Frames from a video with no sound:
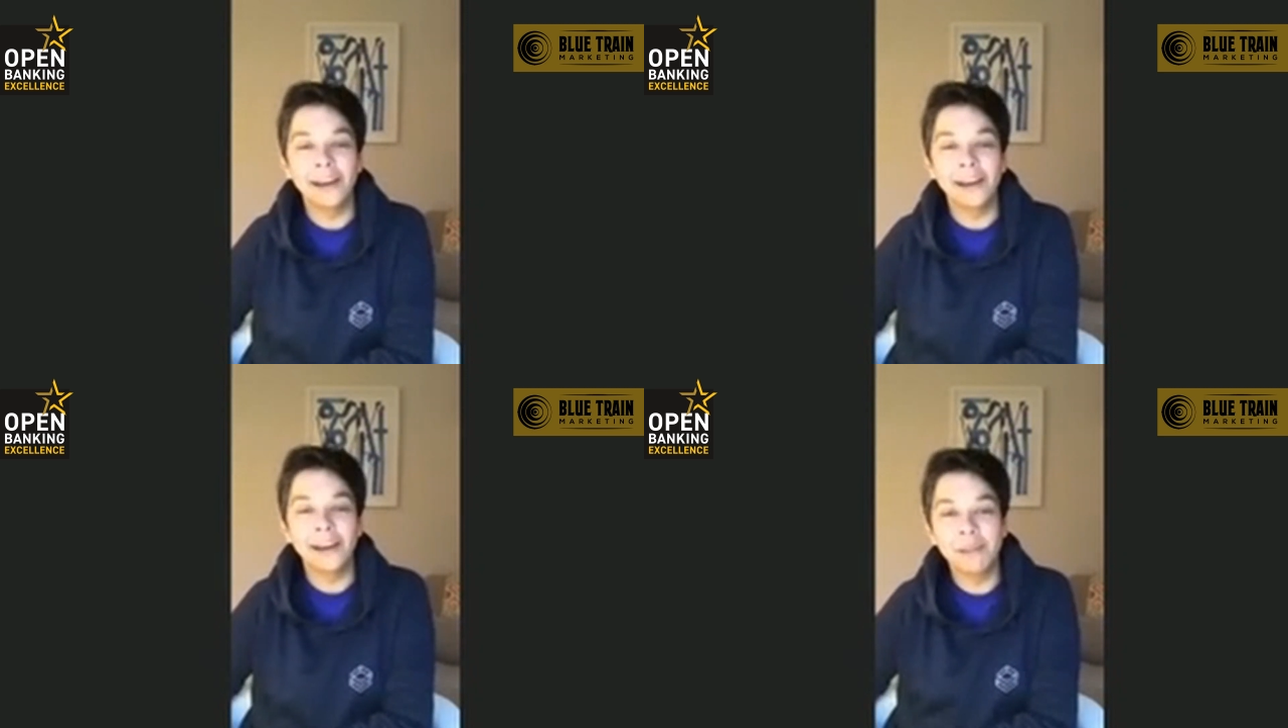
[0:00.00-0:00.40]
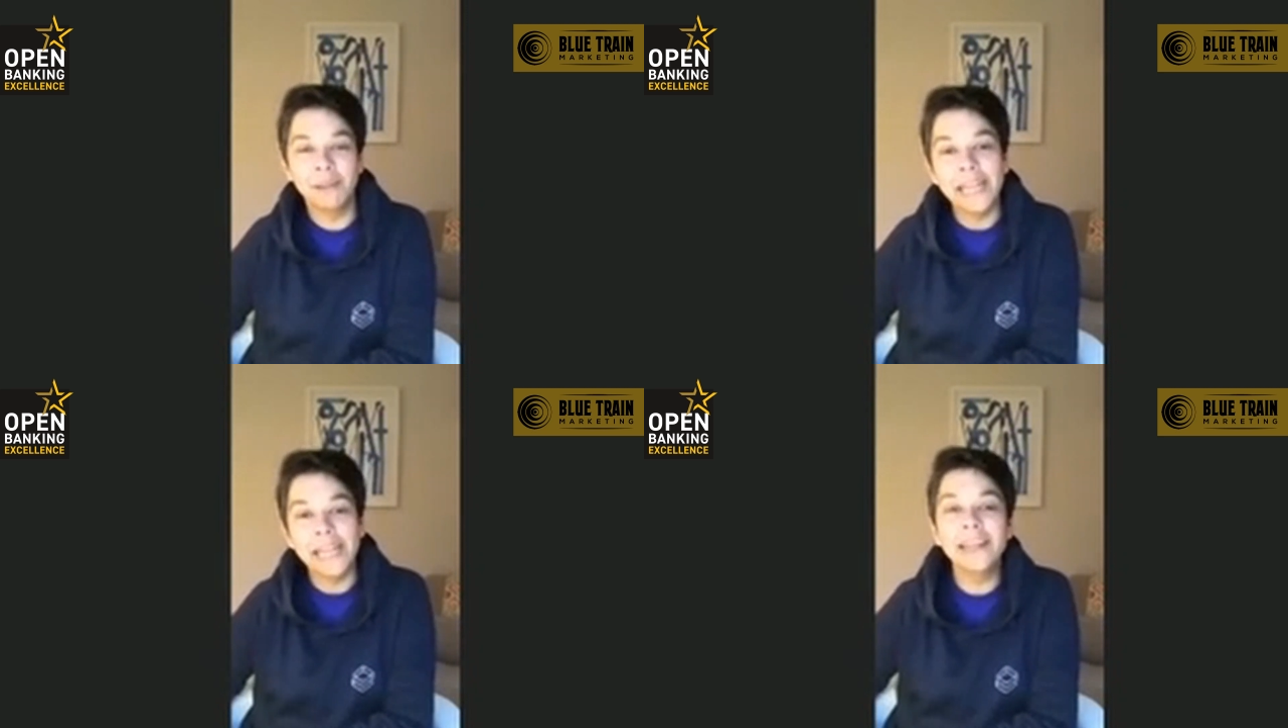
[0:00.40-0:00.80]
And
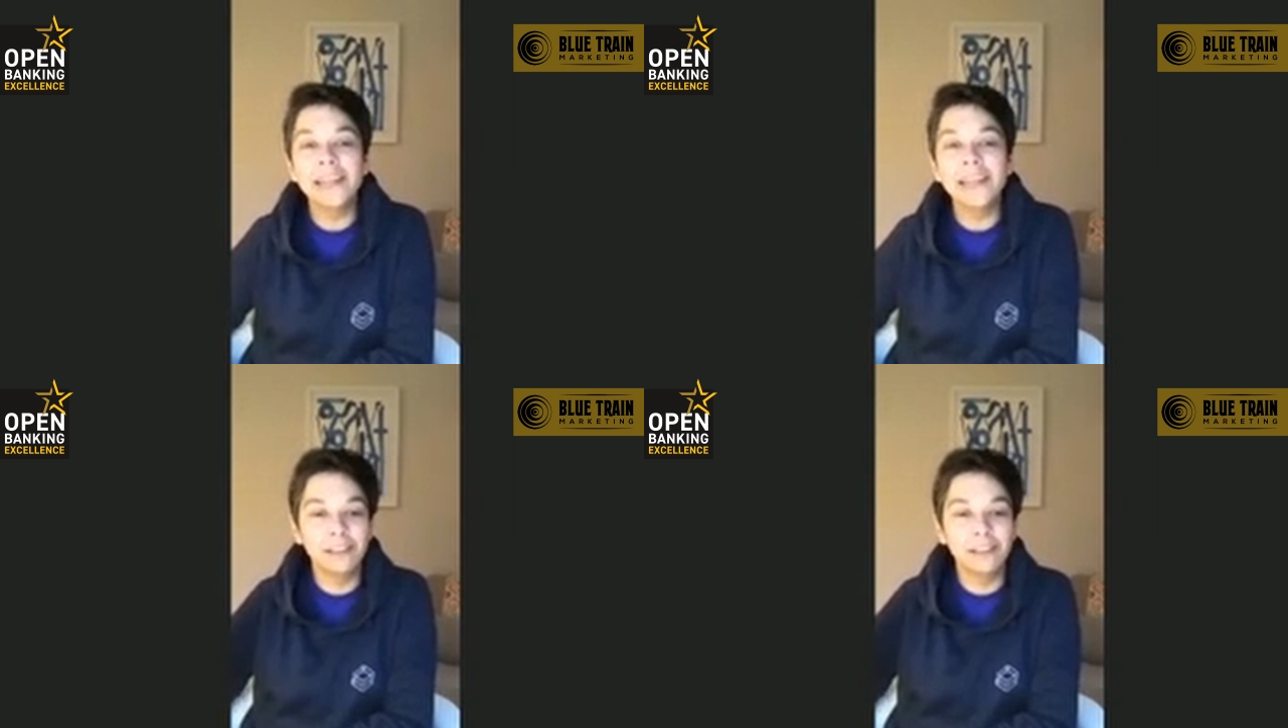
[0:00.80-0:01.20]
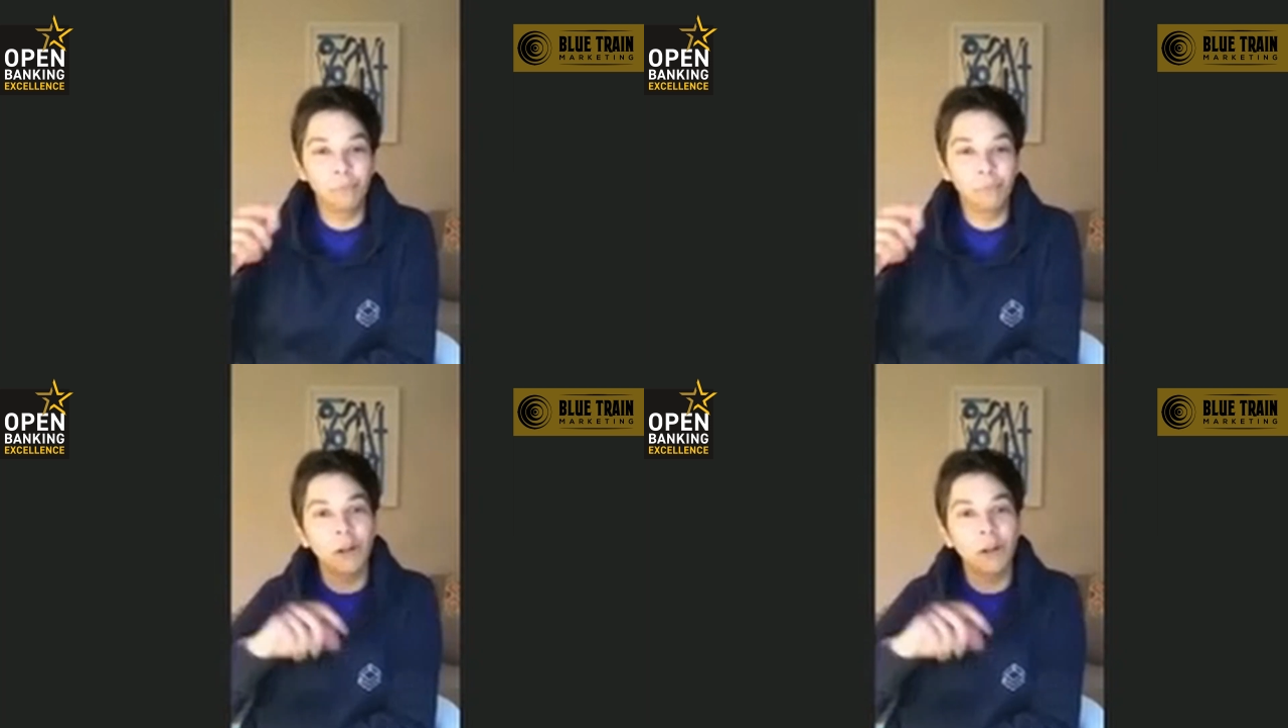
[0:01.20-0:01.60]
I think
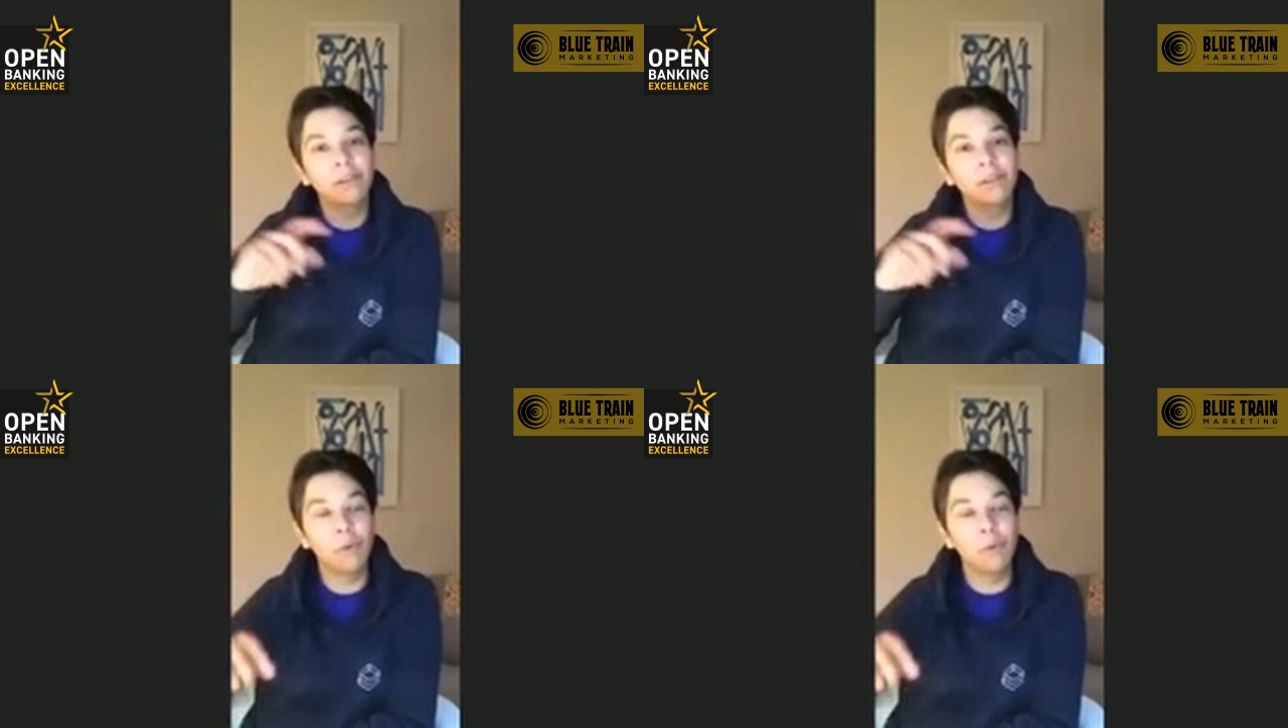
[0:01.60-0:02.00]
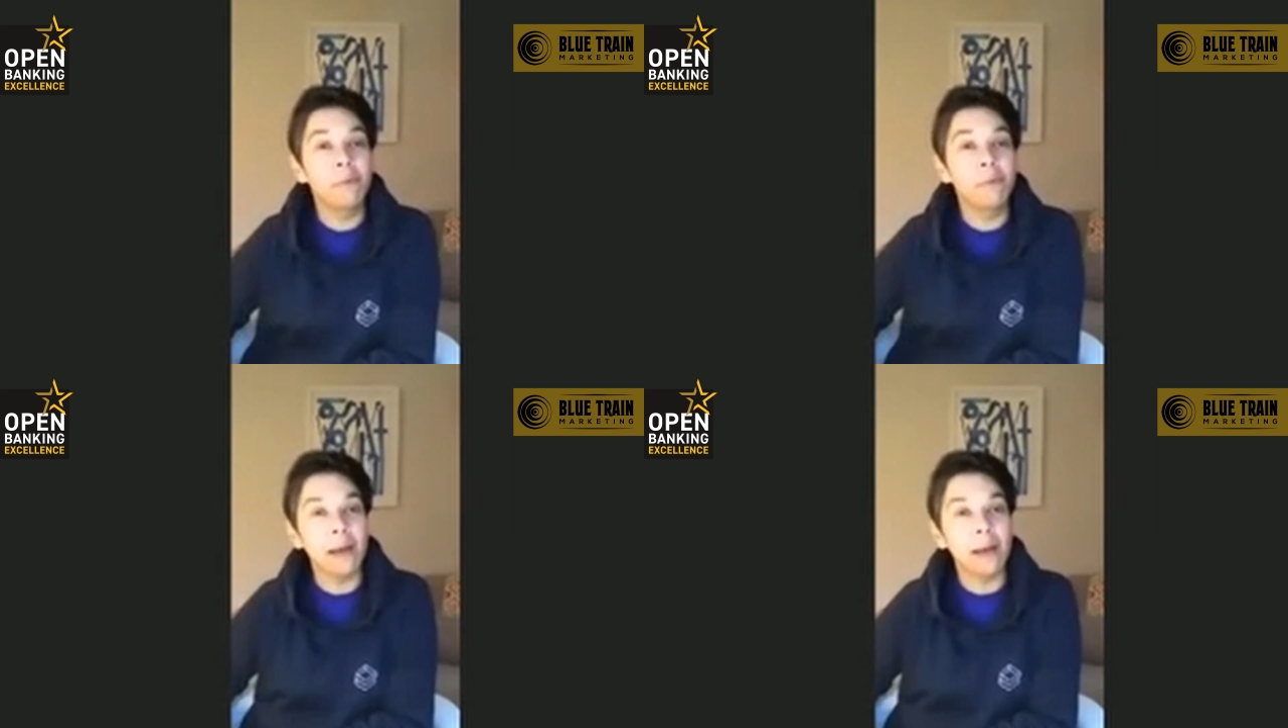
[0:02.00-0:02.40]
what
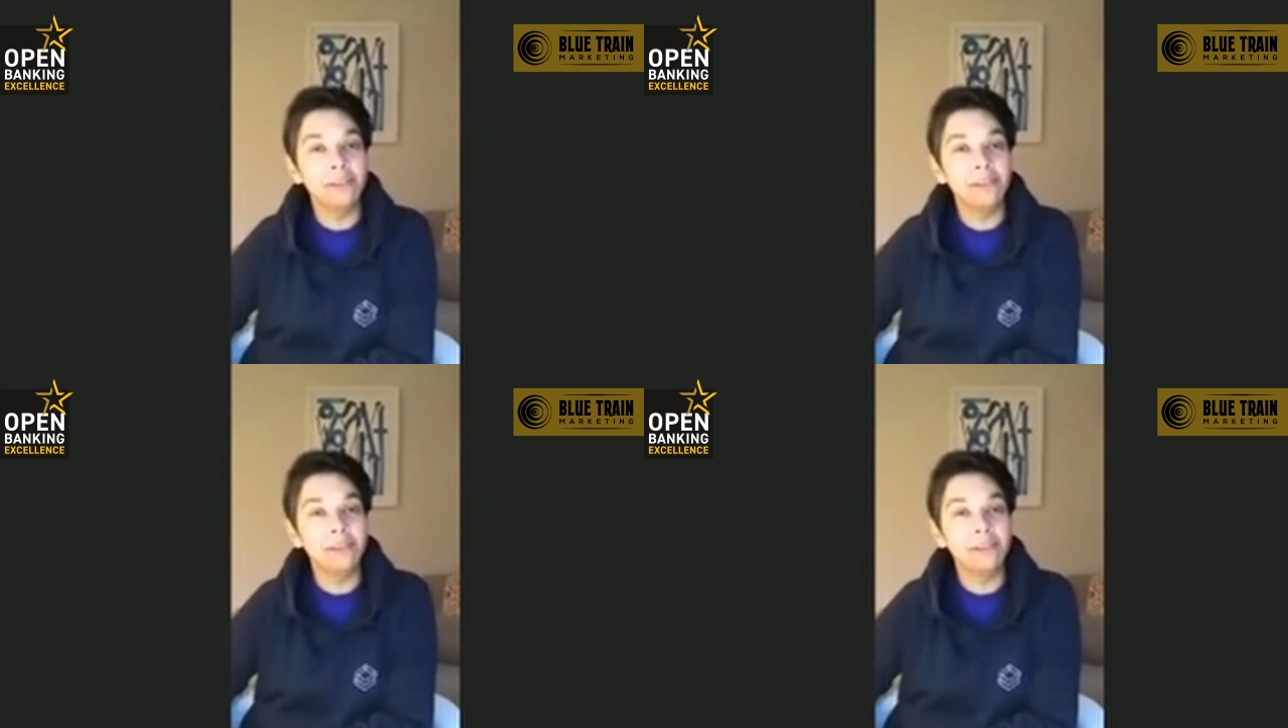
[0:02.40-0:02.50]
perhaps,